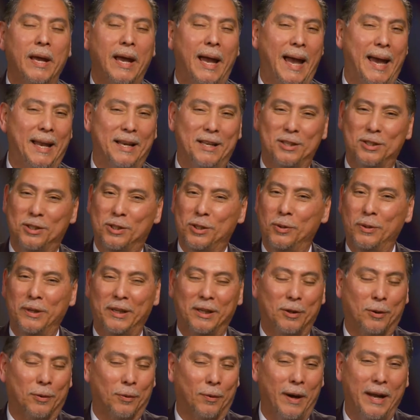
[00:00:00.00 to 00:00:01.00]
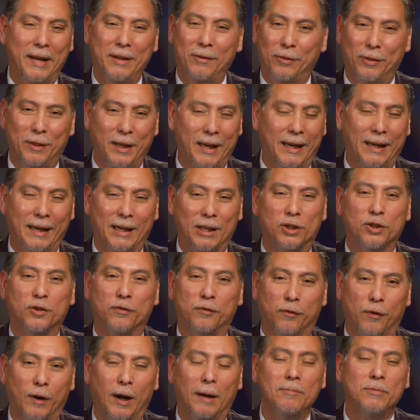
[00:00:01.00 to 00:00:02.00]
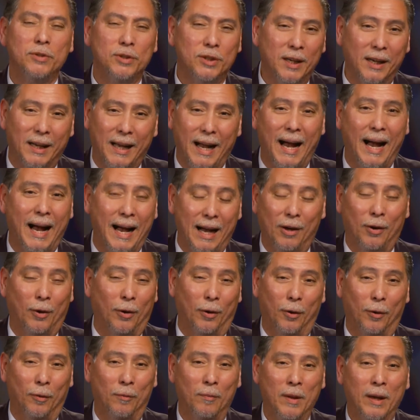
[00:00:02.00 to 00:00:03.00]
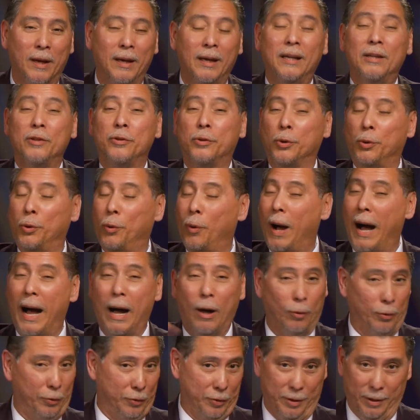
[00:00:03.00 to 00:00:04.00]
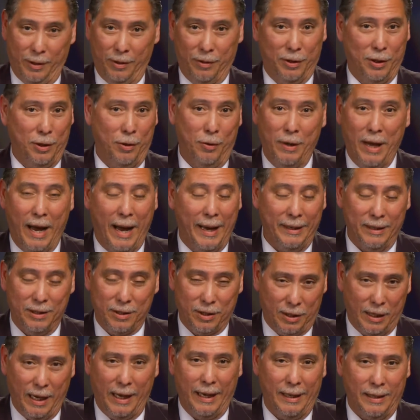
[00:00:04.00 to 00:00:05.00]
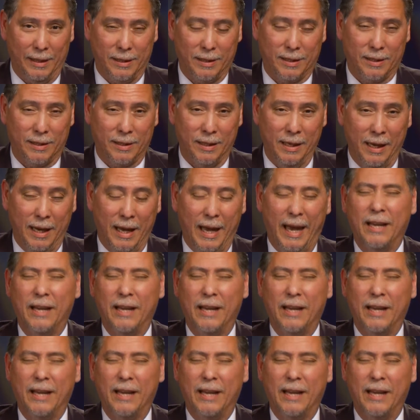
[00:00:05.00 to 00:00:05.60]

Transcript: and is doing great things from Chicago throughout the United States.